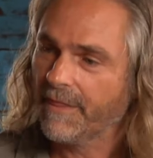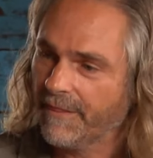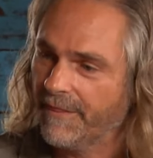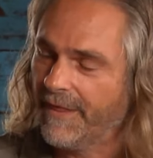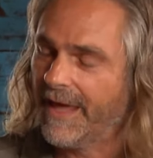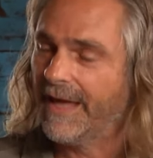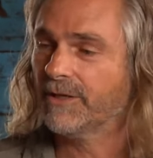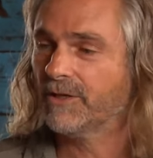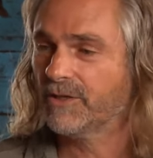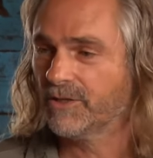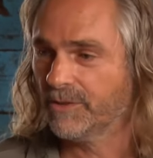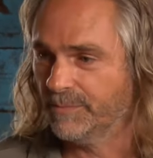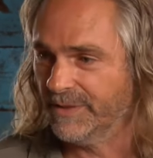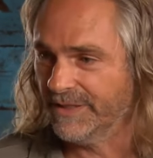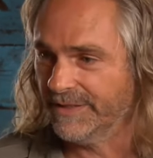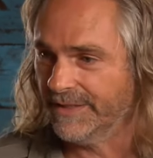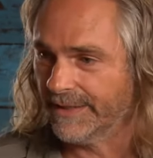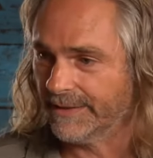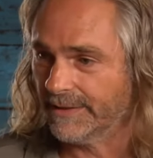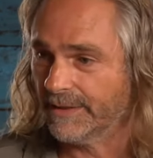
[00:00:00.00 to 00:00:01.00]
that could
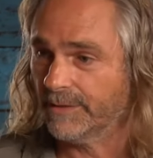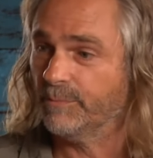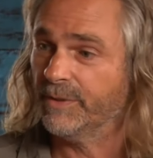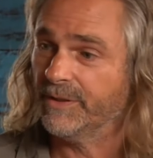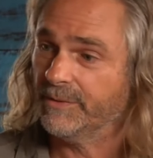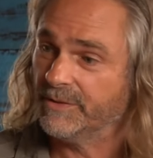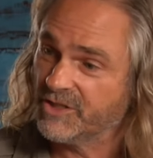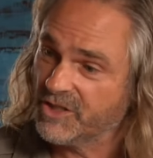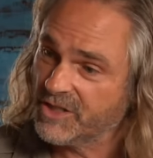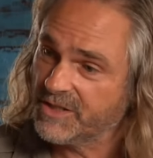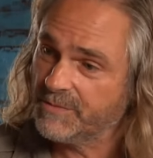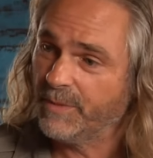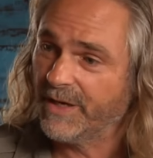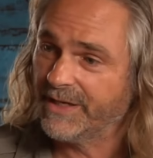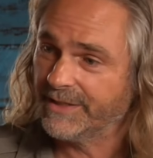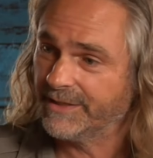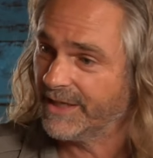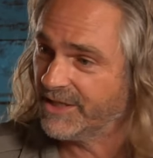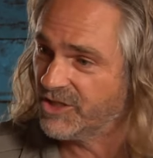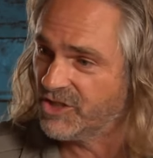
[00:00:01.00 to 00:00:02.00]
be deadly. But just
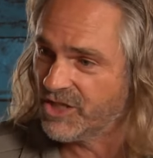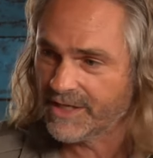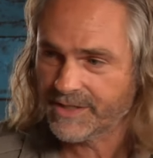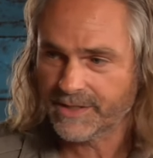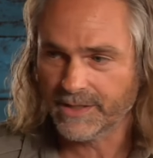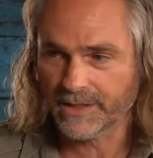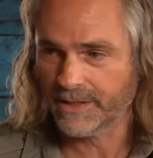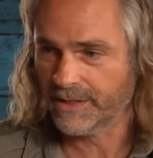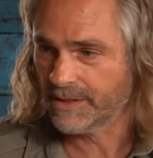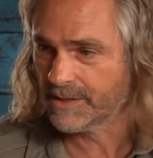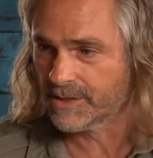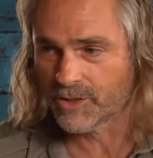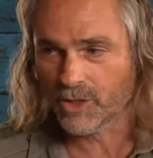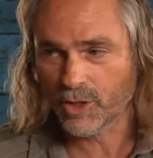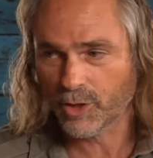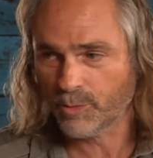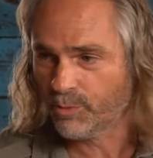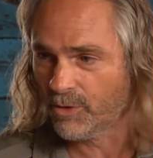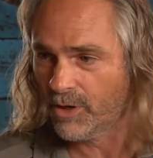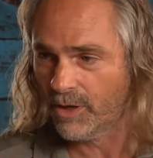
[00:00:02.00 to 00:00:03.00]
by digesting it, it's
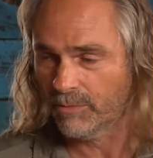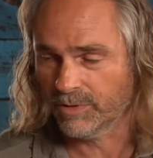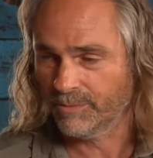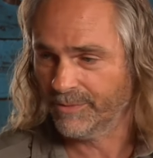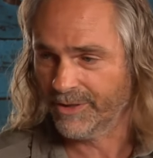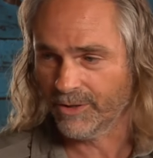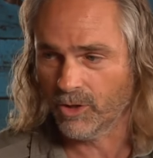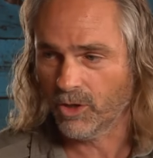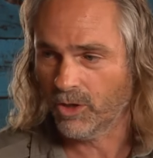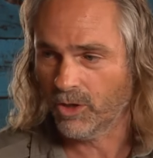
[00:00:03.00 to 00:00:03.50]
not a problem at